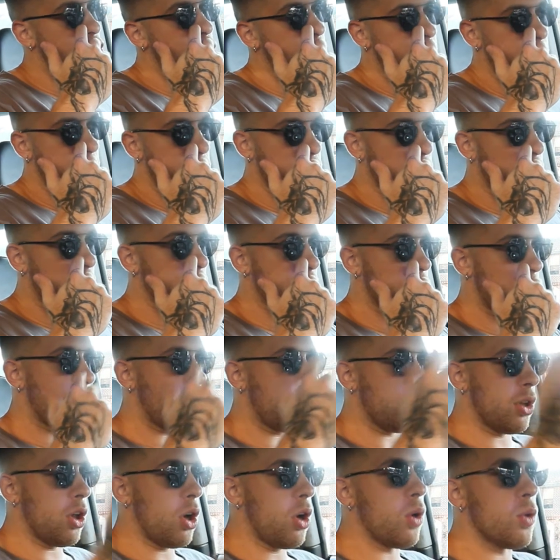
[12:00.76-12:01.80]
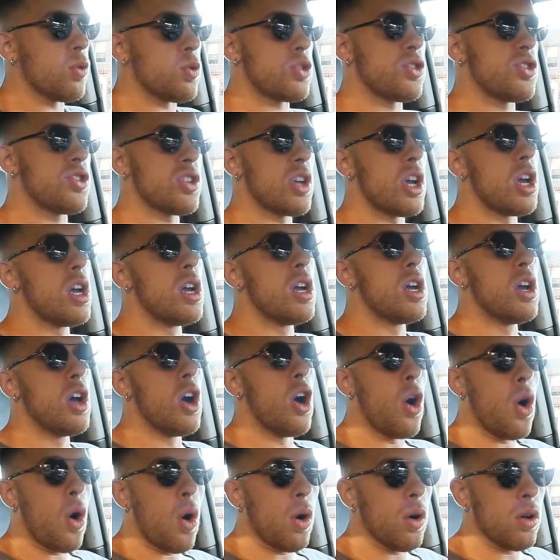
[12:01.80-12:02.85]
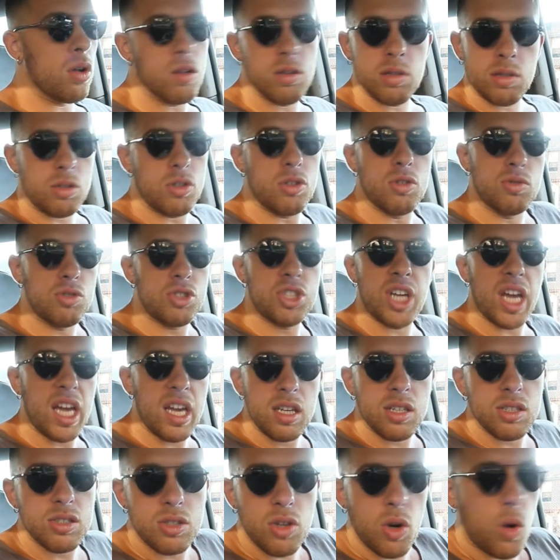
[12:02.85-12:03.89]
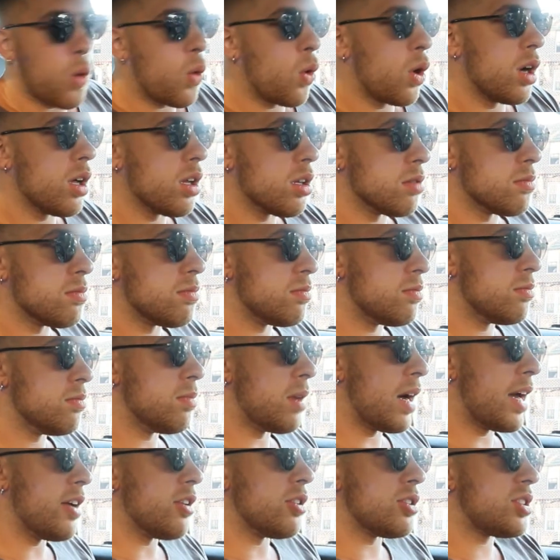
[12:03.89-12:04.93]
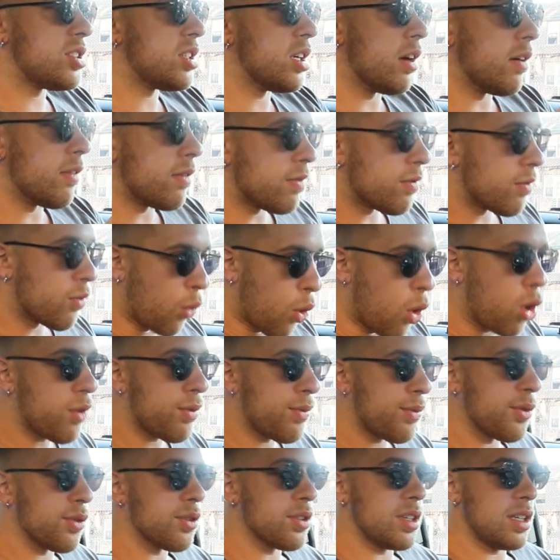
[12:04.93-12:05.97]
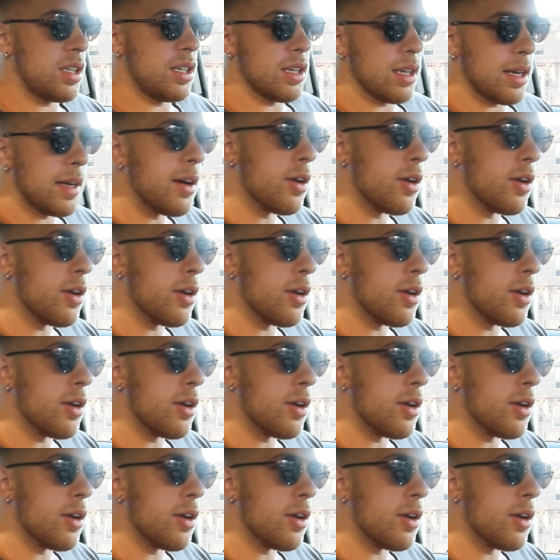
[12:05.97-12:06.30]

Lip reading: supercharger blows, you change the oil by yourself wrongfully,